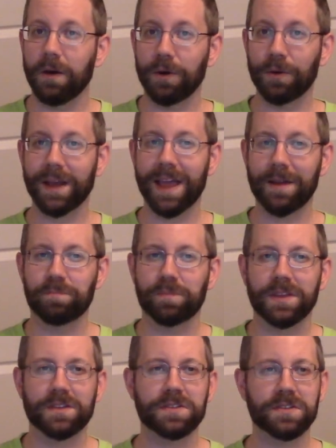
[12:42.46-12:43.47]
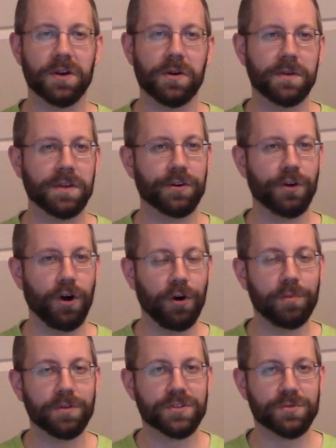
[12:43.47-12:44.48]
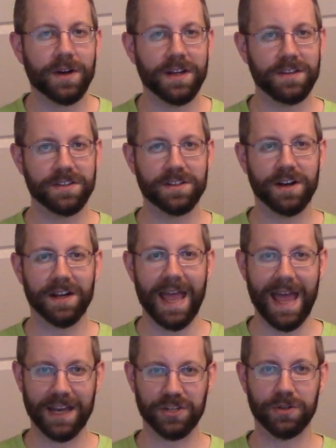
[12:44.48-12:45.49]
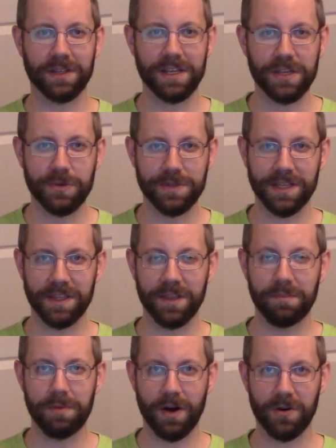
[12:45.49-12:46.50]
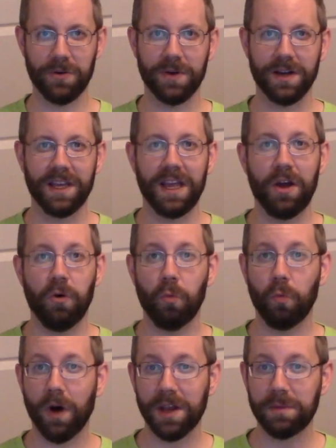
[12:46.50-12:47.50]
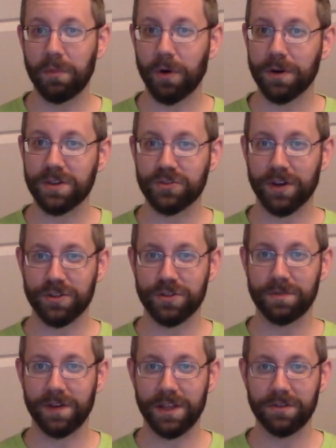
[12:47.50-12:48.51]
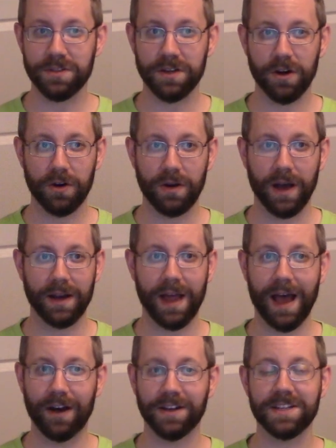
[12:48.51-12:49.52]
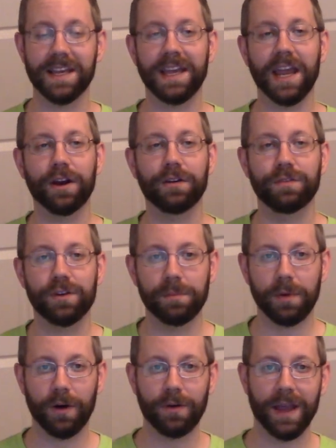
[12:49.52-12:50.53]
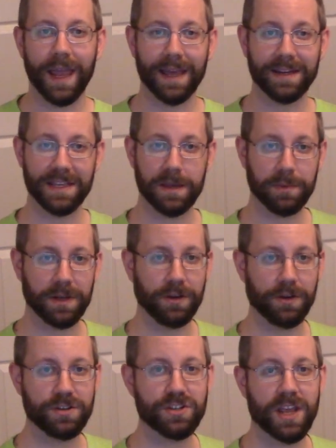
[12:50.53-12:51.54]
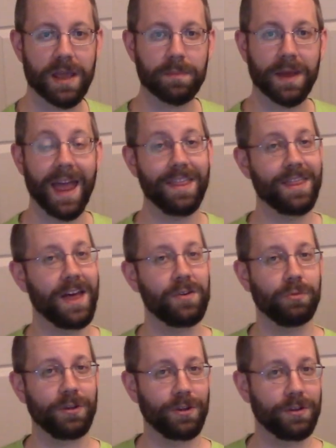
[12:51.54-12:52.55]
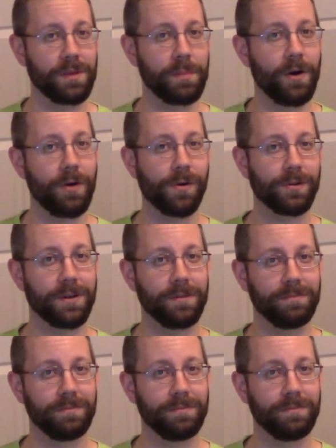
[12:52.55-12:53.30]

Okay, so you're almost ready to start actually using the bow. One more instructional video to go on how to take care of your bow and keep it in good shape, and then we'll learn the bow hold.